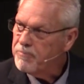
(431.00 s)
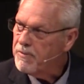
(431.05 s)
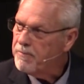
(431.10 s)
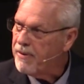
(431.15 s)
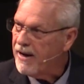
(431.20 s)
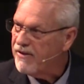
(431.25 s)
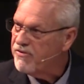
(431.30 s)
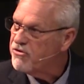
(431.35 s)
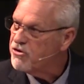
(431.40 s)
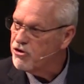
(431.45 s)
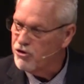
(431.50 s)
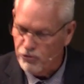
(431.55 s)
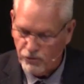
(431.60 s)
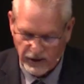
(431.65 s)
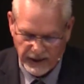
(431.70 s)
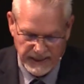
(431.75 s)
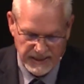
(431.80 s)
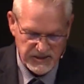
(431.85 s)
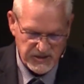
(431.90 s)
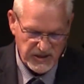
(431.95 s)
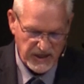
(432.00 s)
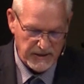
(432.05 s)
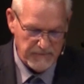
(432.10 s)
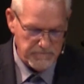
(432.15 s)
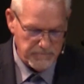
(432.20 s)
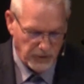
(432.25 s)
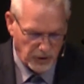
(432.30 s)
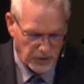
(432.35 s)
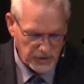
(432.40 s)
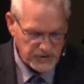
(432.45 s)
by the grace
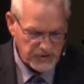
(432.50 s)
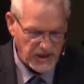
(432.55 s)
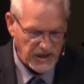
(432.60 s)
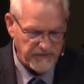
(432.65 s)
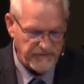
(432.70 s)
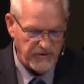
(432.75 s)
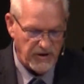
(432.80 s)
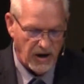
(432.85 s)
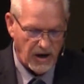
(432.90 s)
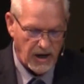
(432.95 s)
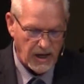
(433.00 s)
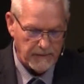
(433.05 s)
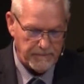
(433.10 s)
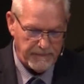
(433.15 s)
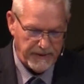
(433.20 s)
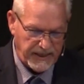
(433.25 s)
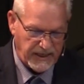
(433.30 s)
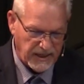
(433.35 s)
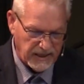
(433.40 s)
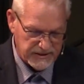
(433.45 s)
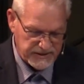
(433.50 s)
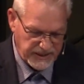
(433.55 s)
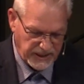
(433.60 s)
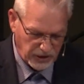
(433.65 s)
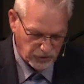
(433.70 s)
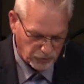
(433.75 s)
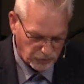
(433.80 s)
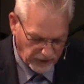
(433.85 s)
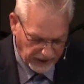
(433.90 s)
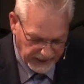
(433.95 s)
and mercy of God because He
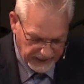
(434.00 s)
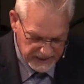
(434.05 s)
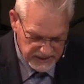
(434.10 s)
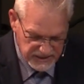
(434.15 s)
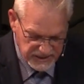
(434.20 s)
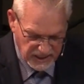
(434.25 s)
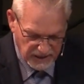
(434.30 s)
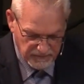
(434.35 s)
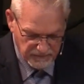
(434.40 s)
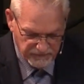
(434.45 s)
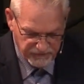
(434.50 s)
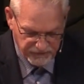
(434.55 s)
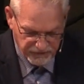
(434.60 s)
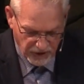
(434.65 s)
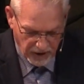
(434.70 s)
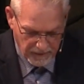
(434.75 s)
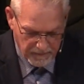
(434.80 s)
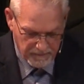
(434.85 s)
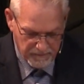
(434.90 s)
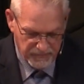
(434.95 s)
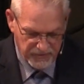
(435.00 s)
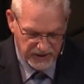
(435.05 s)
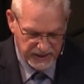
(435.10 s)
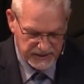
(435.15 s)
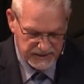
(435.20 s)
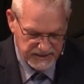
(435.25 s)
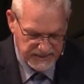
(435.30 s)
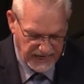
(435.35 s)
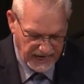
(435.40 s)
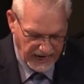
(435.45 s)
raised Him from the
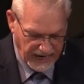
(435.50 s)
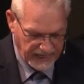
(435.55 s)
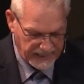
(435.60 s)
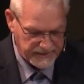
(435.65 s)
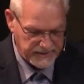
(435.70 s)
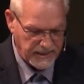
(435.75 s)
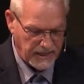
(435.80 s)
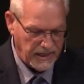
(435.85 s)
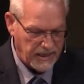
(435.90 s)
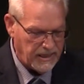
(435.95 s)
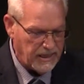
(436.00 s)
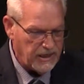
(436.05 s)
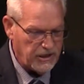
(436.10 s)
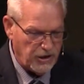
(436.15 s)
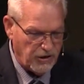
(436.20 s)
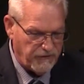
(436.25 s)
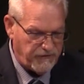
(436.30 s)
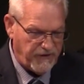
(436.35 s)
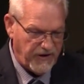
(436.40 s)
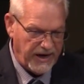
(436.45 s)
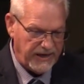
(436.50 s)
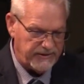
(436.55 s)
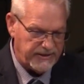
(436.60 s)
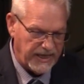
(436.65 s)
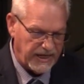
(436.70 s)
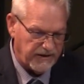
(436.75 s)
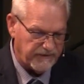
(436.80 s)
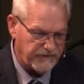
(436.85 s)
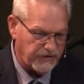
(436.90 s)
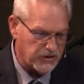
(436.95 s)
dead. You'll find
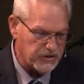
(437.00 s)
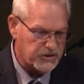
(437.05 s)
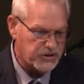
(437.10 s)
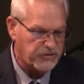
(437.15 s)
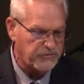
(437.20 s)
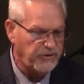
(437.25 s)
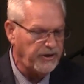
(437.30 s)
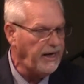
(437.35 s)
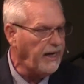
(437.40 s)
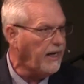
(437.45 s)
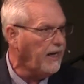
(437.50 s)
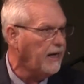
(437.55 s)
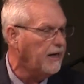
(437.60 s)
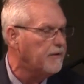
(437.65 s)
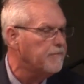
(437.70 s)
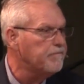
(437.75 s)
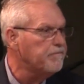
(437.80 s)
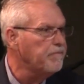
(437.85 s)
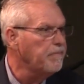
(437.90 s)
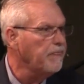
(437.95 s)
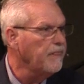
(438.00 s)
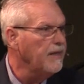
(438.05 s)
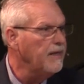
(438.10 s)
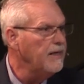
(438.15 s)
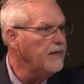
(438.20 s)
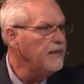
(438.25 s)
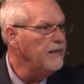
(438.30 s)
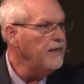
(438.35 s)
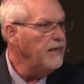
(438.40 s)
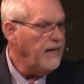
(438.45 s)
that in verse 3.
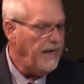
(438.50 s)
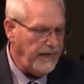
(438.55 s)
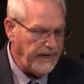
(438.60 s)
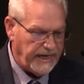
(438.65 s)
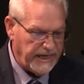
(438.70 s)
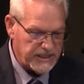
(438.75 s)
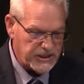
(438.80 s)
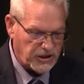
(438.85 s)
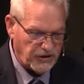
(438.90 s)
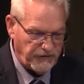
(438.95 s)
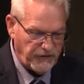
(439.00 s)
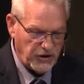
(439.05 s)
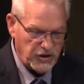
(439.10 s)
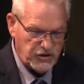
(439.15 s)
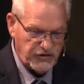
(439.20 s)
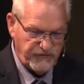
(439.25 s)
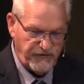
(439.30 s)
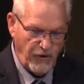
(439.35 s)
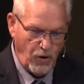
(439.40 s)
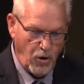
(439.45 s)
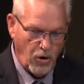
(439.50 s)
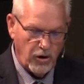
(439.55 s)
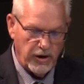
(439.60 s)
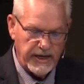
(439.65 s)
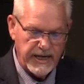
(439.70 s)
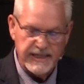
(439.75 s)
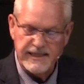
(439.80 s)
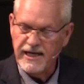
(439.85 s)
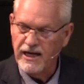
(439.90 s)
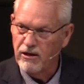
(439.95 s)
He gets to verse 4
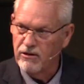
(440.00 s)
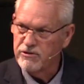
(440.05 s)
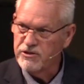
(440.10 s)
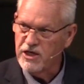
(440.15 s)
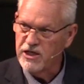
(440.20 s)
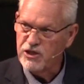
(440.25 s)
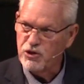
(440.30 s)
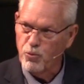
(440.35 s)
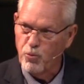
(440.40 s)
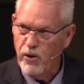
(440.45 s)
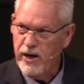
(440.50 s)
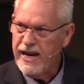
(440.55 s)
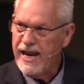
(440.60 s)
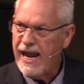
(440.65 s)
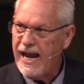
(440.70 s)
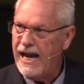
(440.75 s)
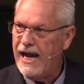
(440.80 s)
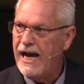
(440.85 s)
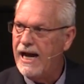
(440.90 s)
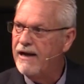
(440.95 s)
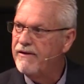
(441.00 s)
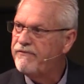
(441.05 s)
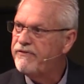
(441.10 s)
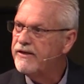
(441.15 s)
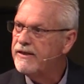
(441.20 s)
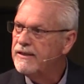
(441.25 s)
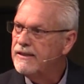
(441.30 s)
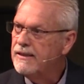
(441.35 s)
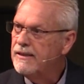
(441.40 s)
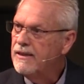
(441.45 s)
and he tells us we have
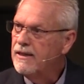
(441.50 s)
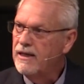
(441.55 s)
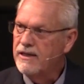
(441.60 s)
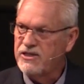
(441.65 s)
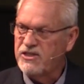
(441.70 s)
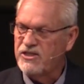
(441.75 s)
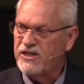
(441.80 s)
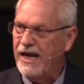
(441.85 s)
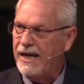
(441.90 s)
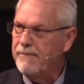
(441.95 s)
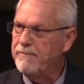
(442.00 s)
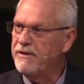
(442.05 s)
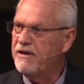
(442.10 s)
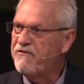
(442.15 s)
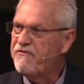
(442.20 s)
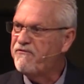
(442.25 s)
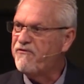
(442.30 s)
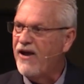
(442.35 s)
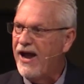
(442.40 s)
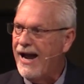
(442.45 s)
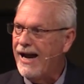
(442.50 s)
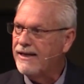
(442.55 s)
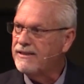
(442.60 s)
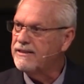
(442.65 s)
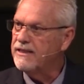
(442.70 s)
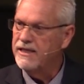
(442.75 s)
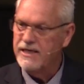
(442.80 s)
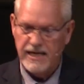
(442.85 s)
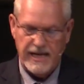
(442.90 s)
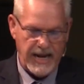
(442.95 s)
a statement of
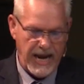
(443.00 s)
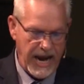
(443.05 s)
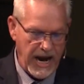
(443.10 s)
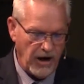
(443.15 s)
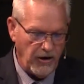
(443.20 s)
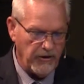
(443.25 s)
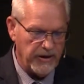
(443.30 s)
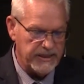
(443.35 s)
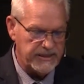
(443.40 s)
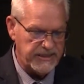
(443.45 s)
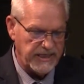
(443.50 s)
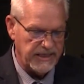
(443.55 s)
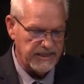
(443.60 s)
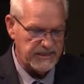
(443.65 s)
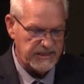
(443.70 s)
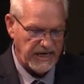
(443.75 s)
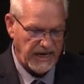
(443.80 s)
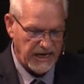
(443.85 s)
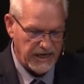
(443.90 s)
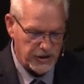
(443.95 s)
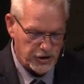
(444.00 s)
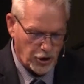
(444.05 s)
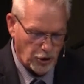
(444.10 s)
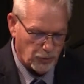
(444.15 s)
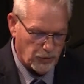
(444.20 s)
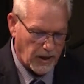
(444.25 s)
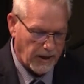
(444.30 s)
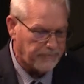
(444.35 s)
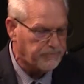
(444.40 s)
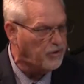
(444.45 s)
fact, an inheritance
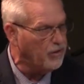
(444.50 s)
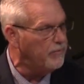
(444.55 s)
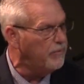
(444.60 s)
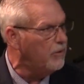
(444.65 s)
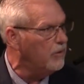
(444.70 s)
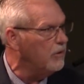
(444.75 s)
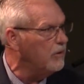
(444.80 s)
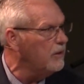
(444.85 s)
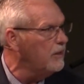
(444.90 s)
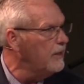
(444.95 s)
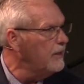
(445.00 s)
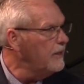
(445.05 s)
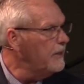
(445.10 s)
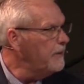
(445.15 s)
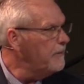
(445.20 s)
incorruptible,